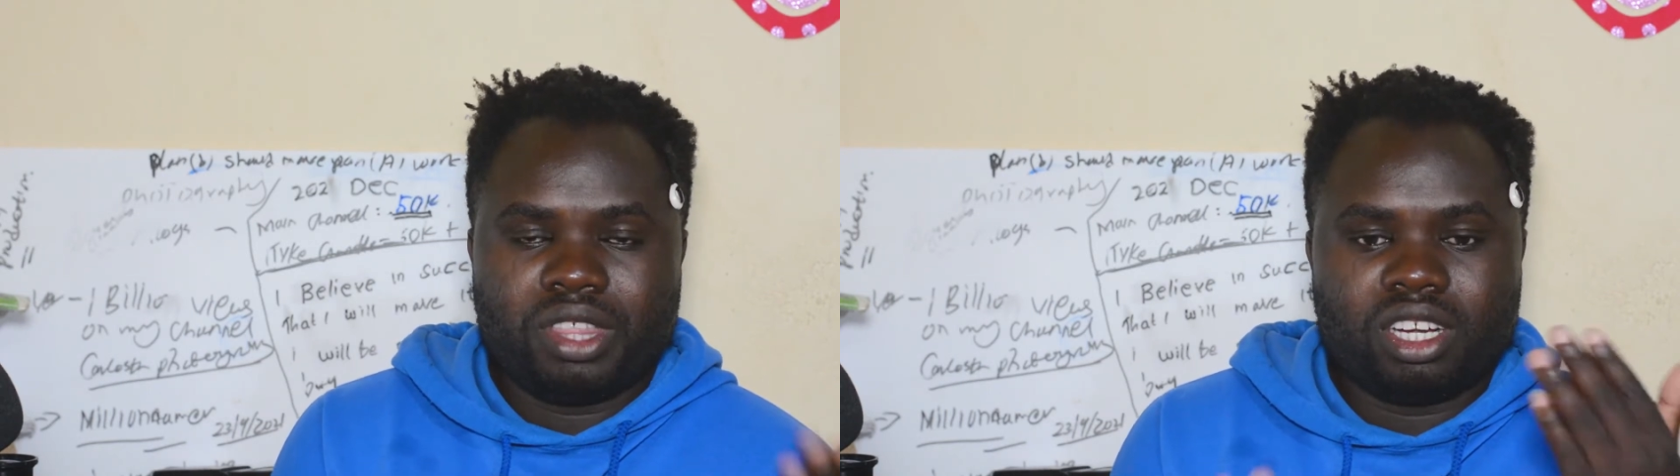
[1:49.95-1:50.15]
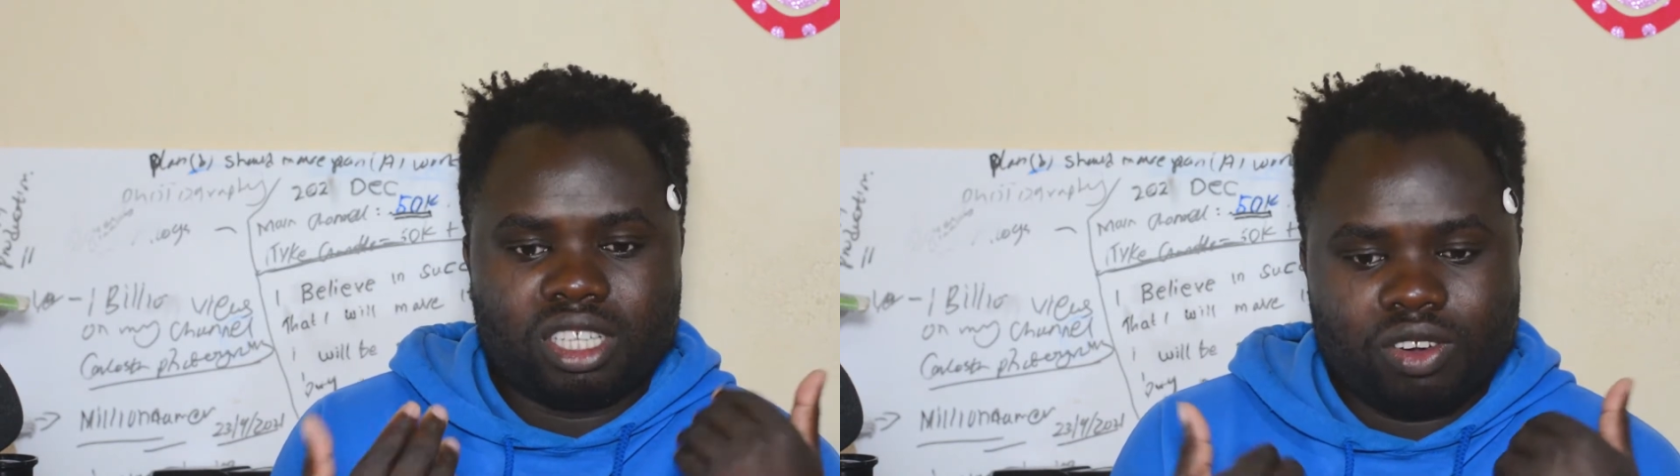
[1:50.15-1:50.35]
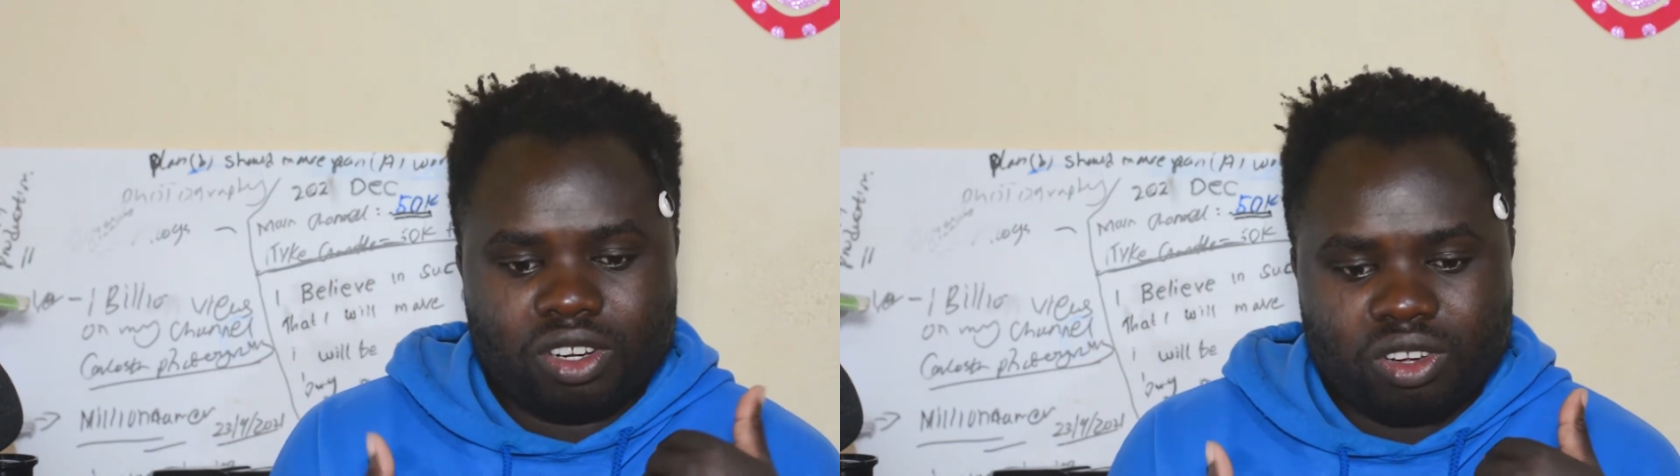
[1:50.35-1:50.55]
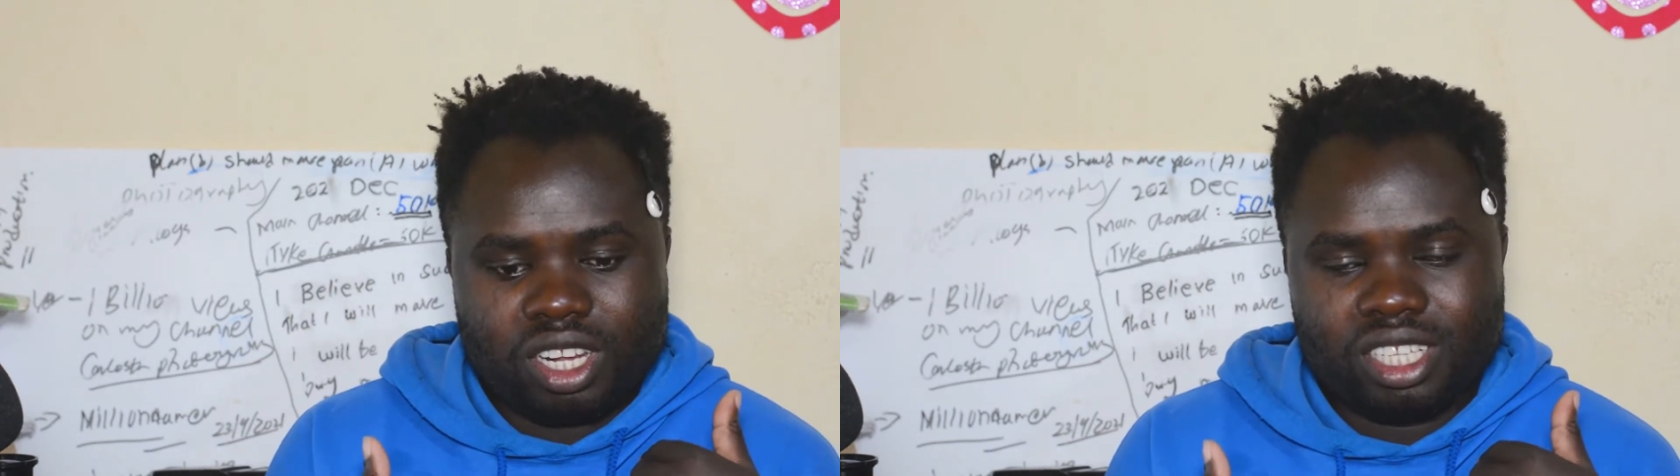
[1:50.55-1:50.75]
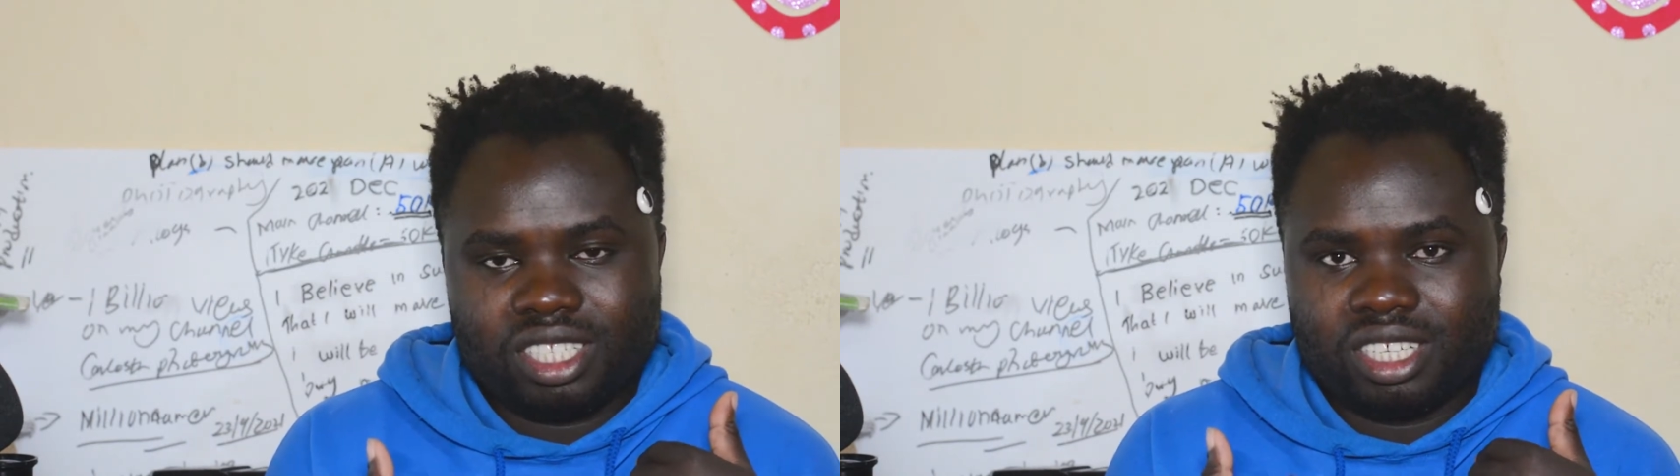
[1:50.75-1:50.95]
without our
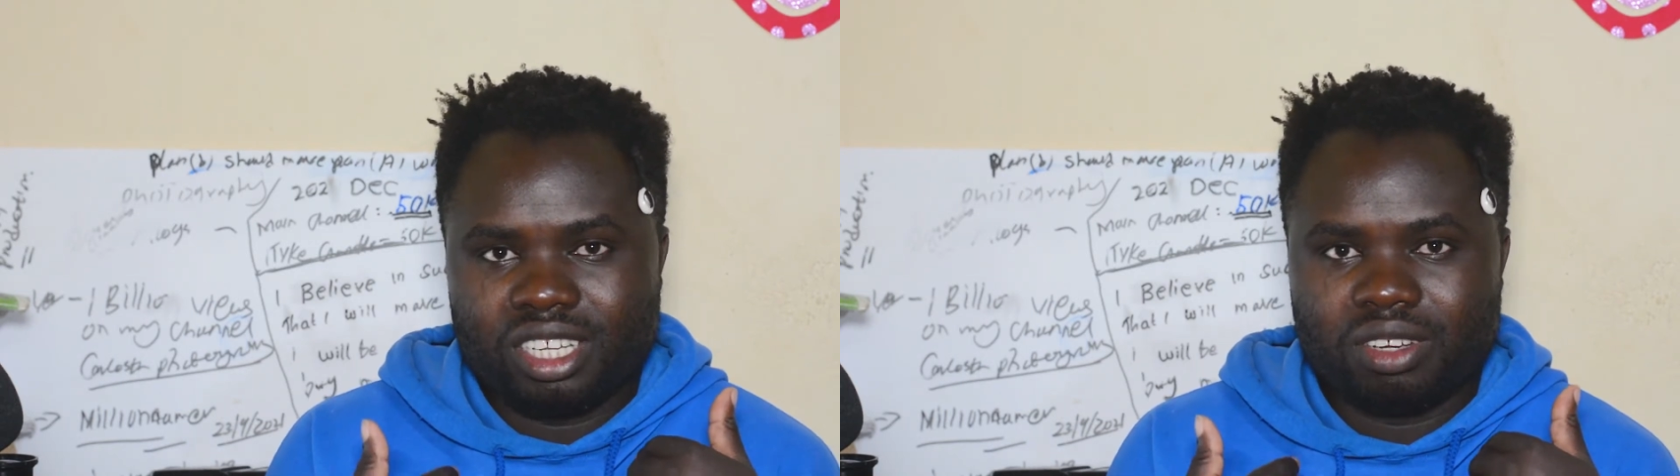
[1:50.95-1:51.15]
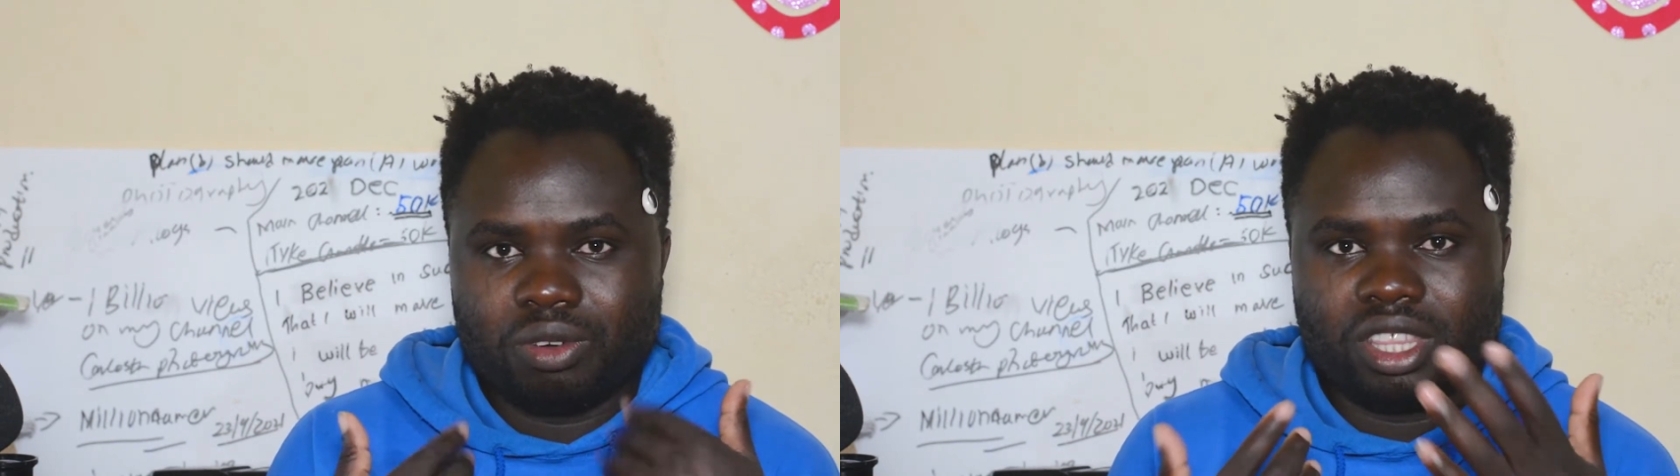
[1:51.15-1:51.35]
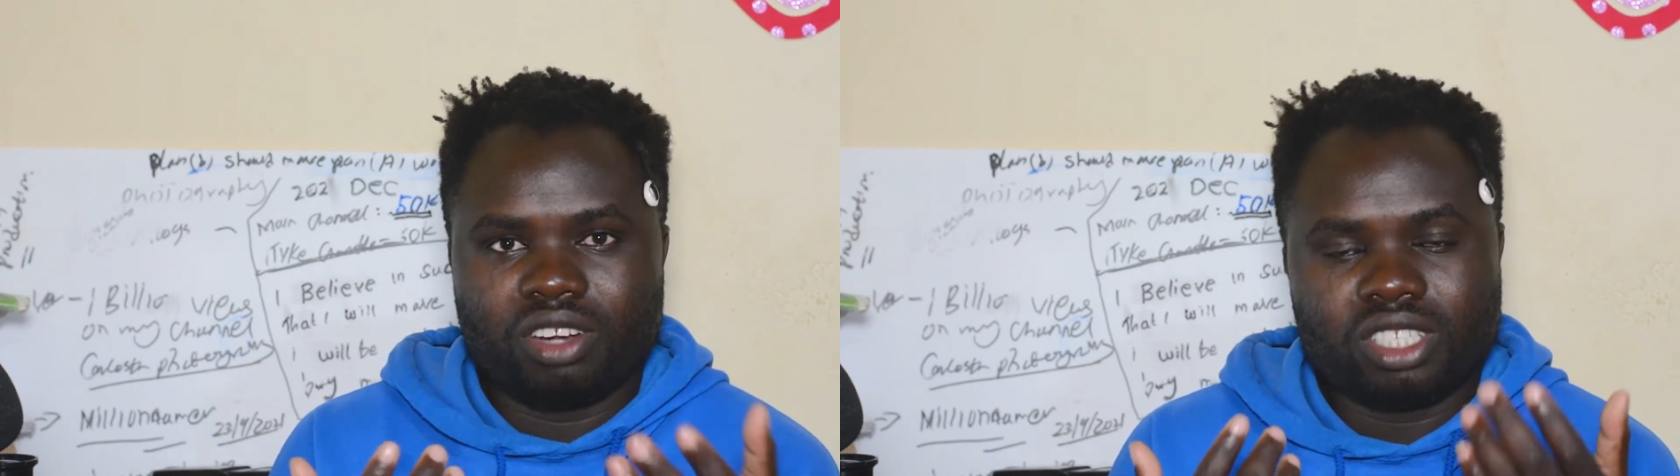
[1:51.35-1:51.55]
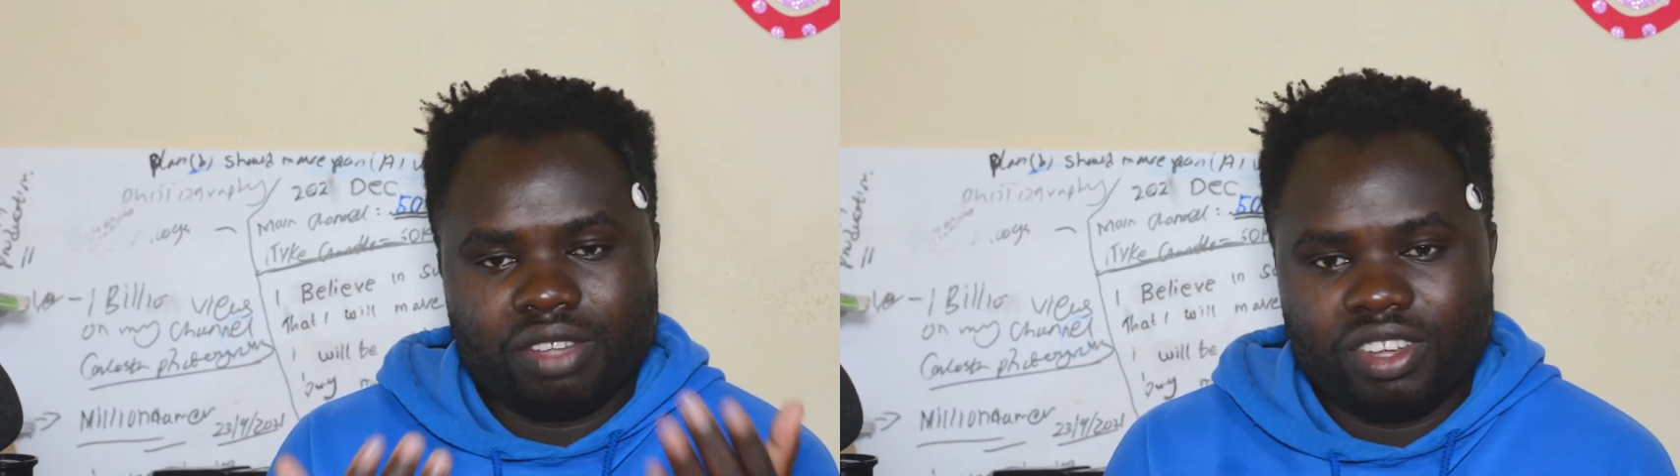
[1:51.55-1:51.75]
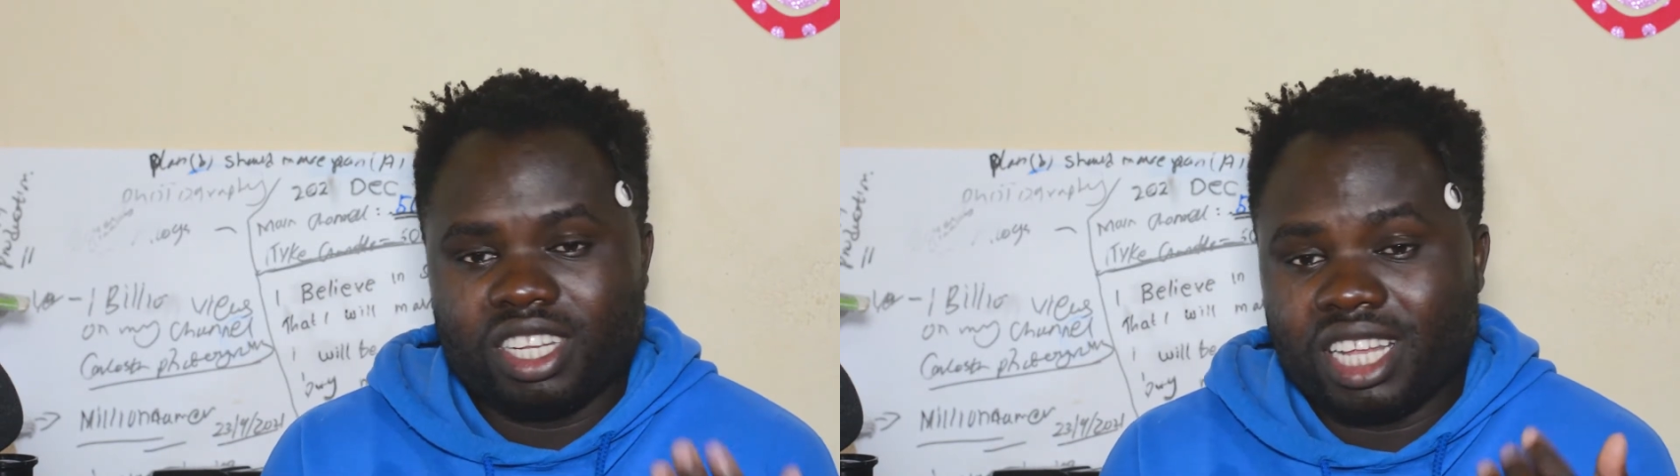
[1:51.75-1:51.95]
knowledge,
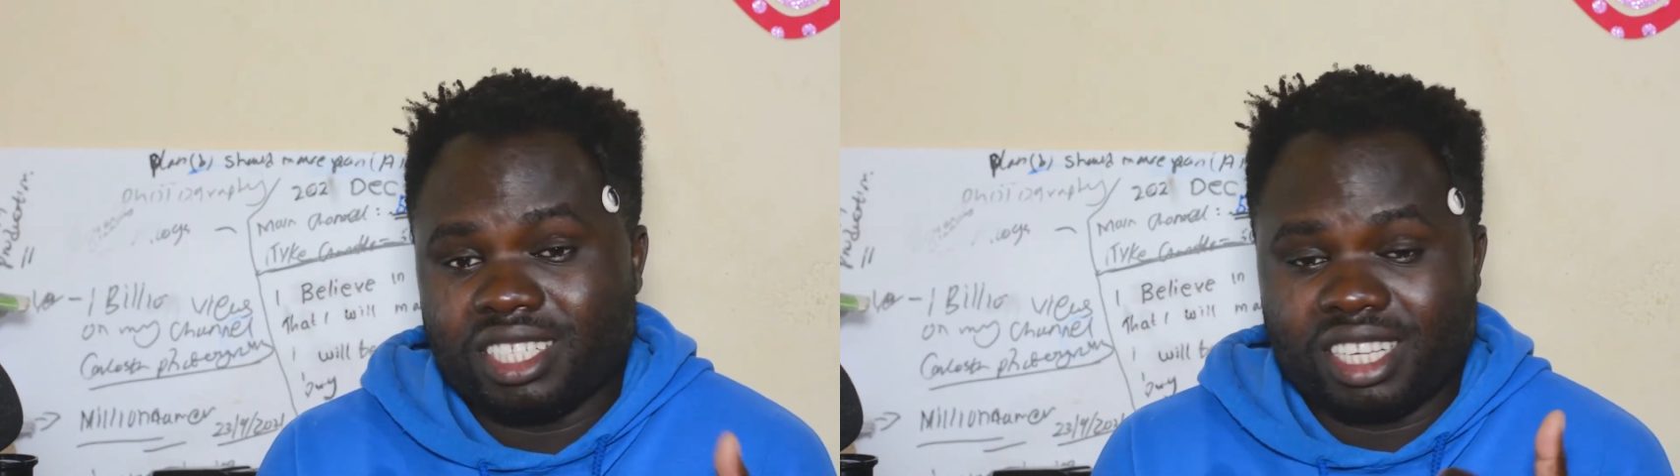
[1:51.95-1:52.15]
without even,